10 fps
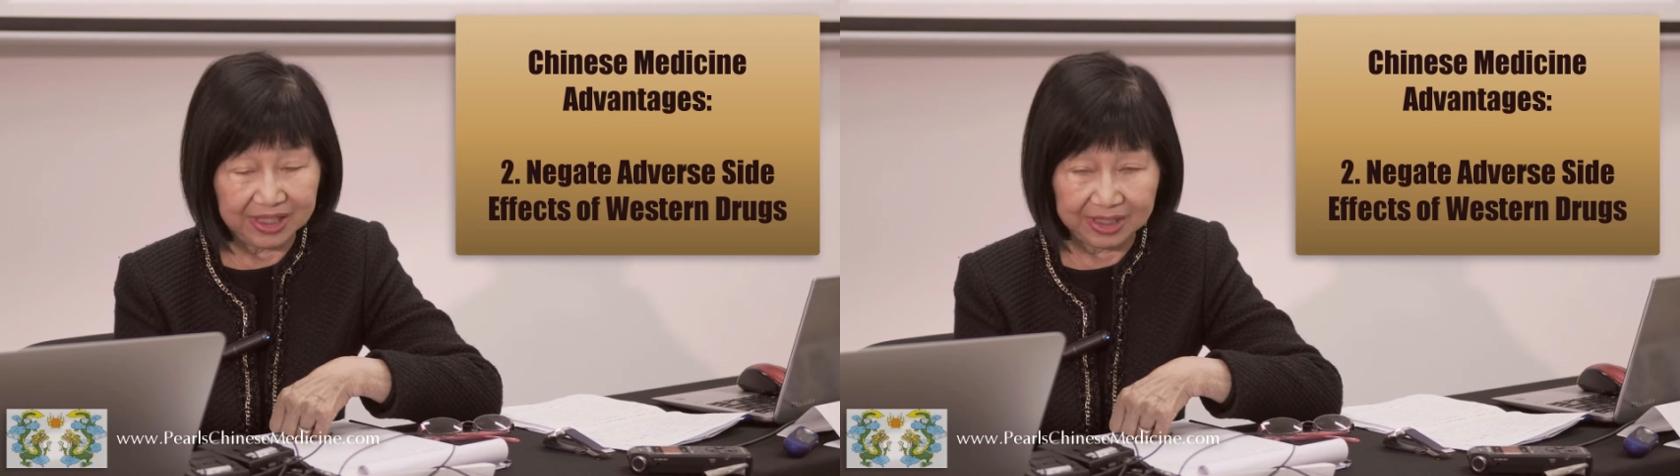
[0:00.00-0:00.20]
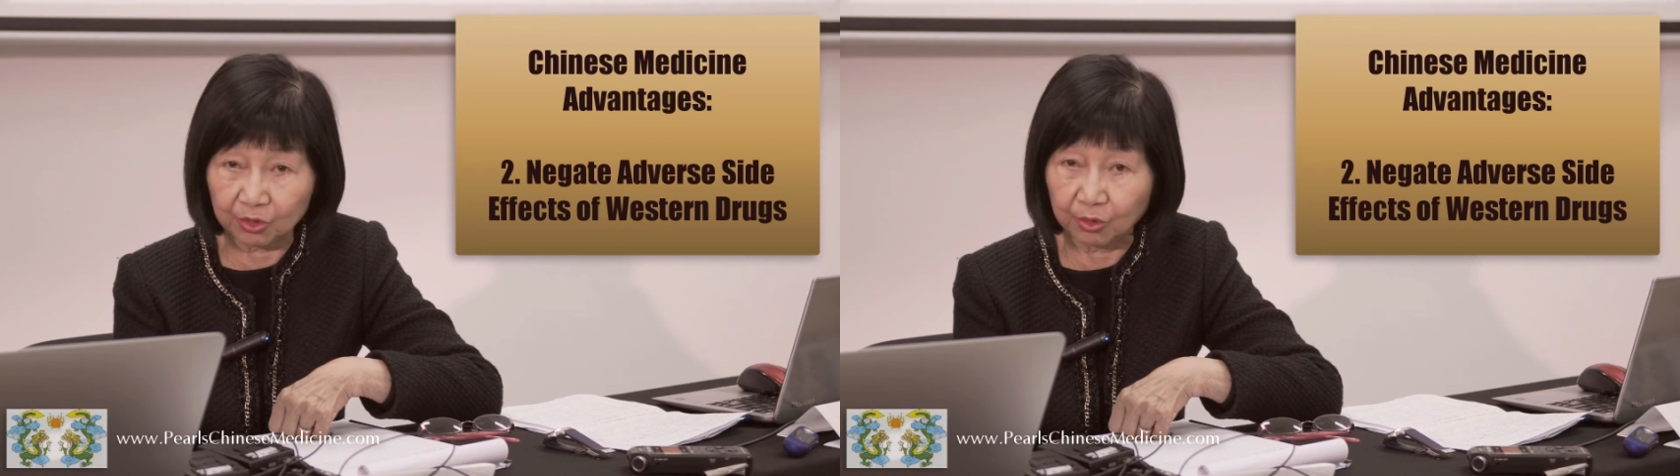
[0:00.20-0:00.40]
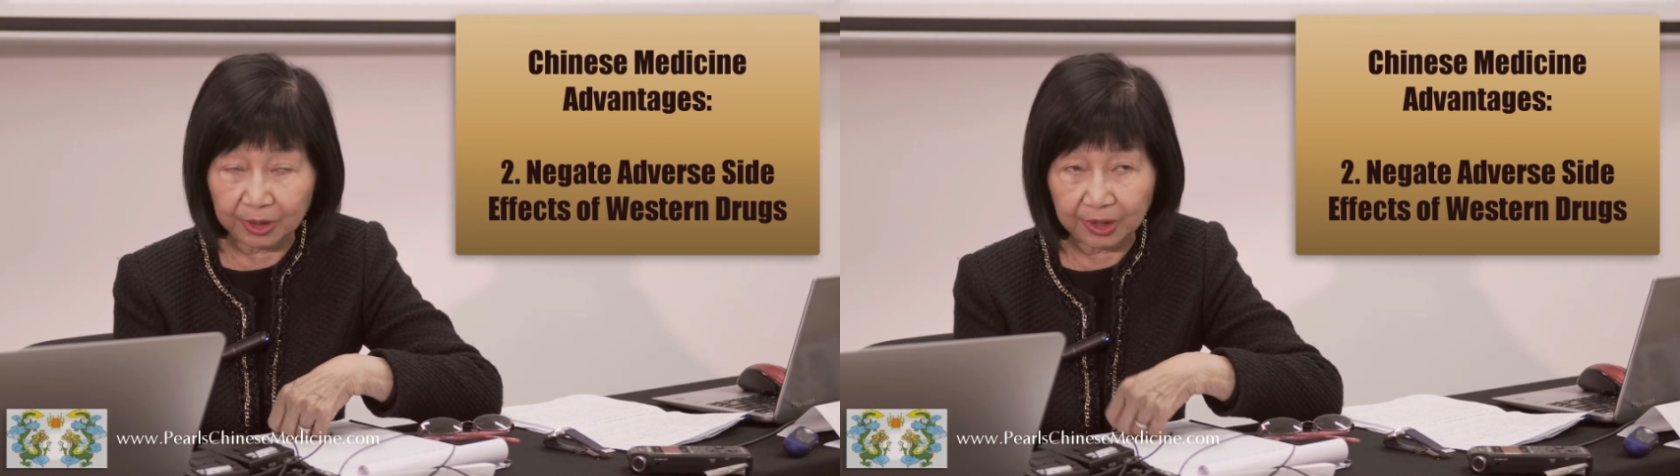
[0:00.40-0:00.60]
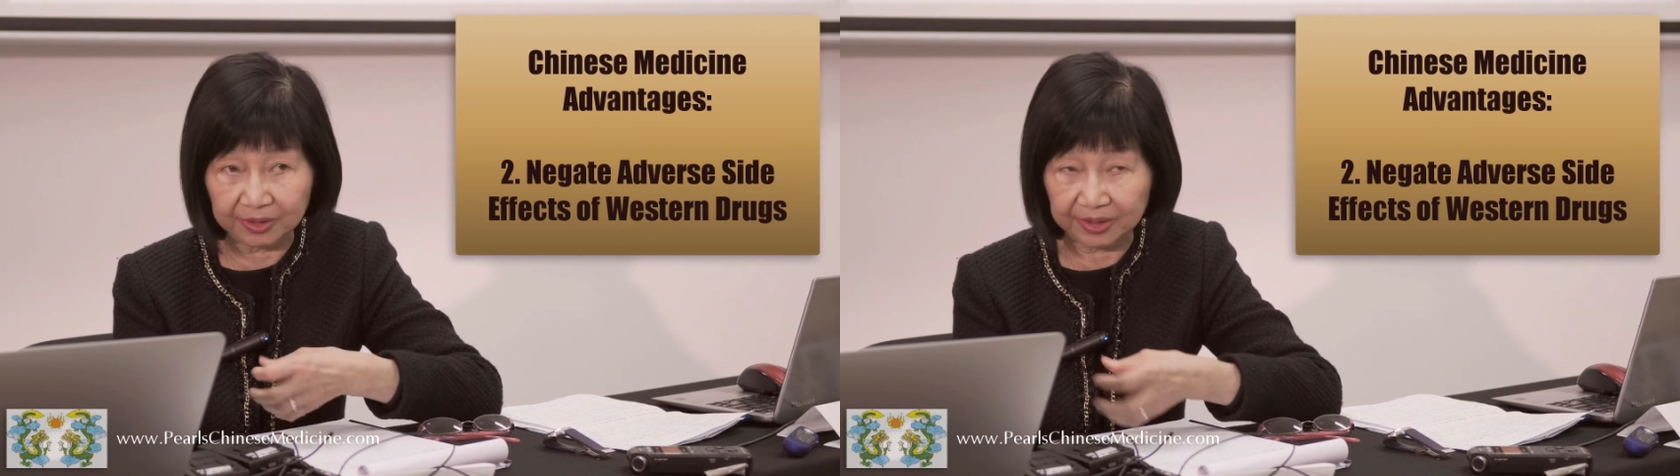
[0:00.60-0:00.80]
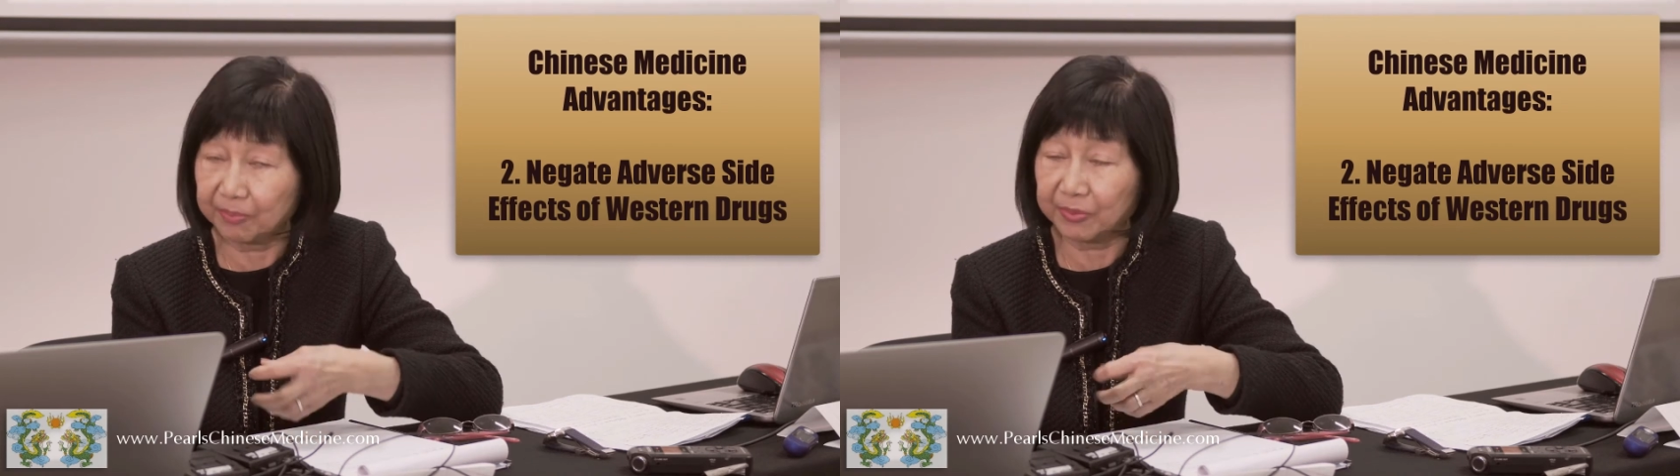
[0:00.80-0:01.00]

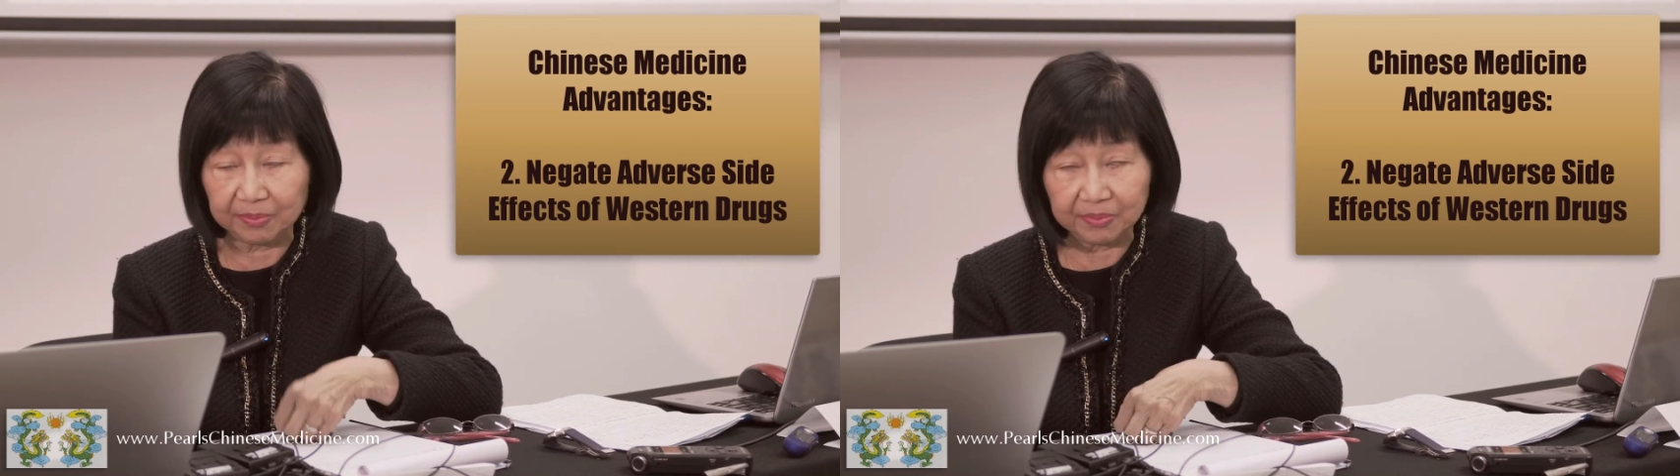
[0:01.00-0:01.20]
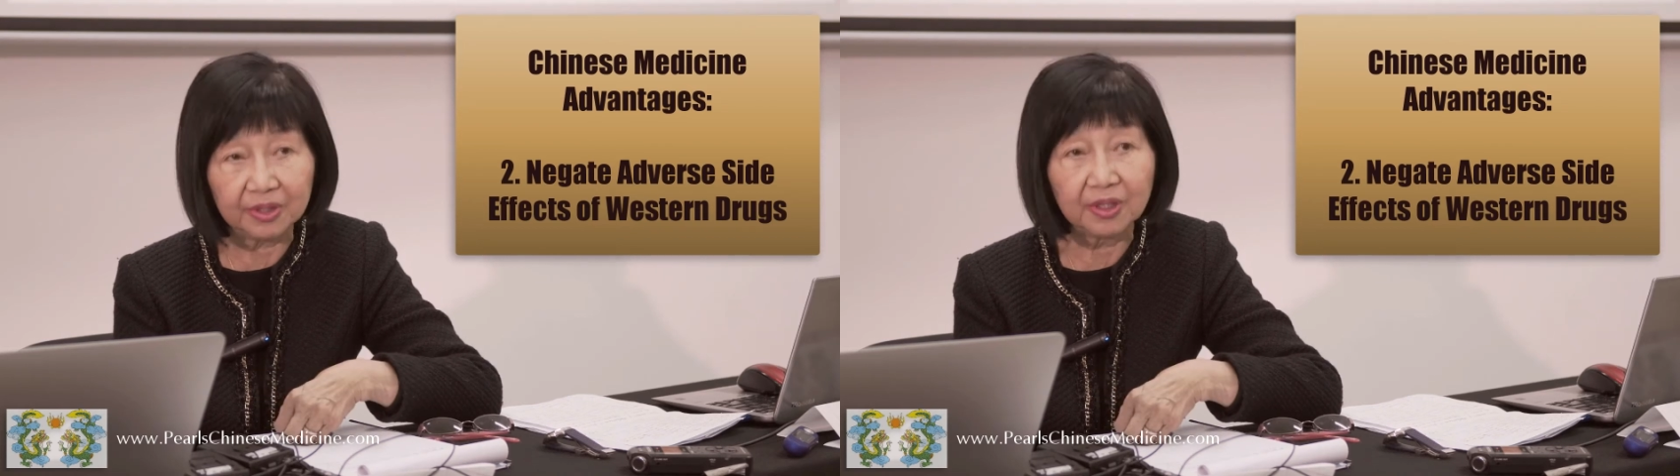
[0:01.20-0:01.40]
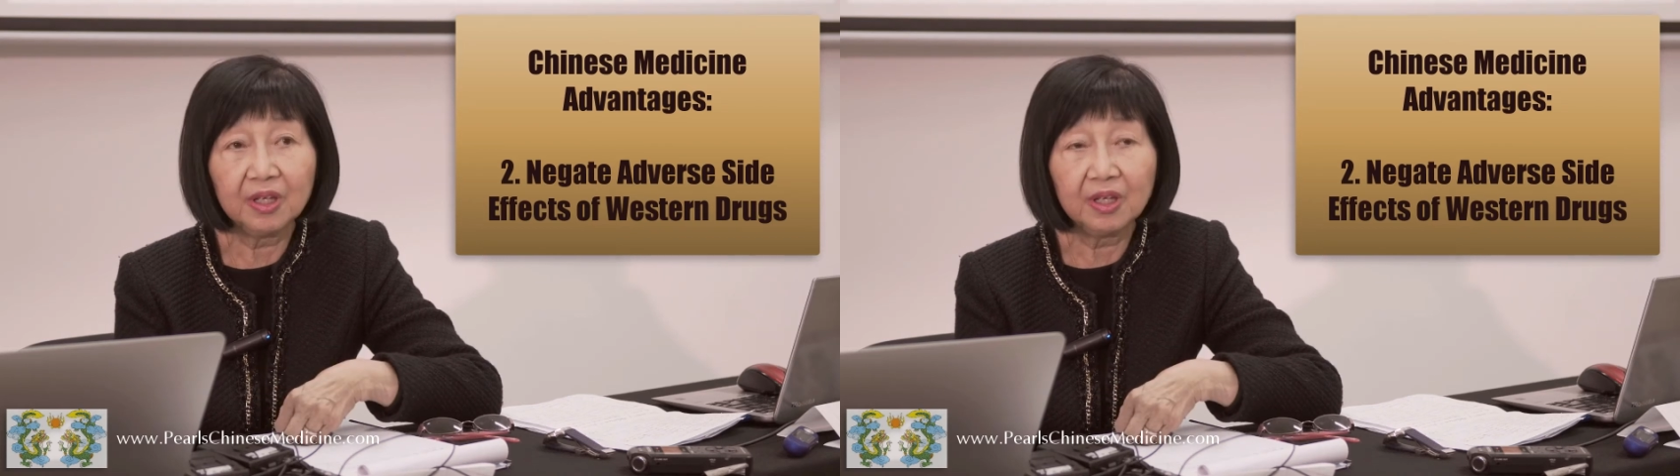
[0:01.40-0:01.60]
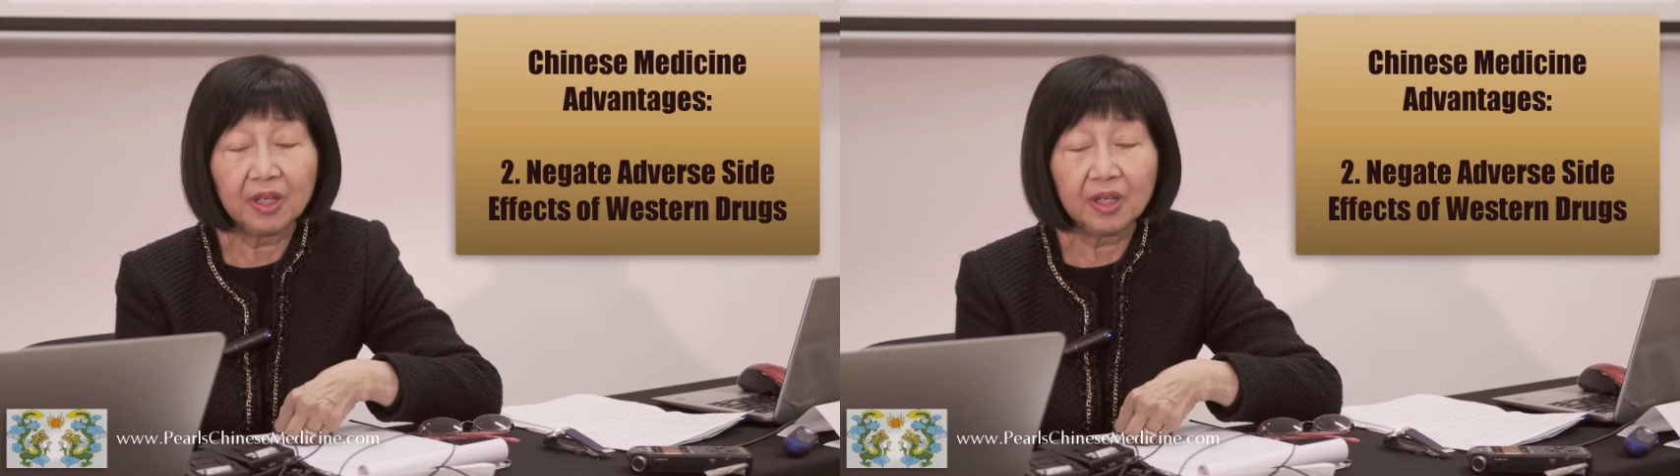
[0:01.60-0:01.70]
disorder symptoms,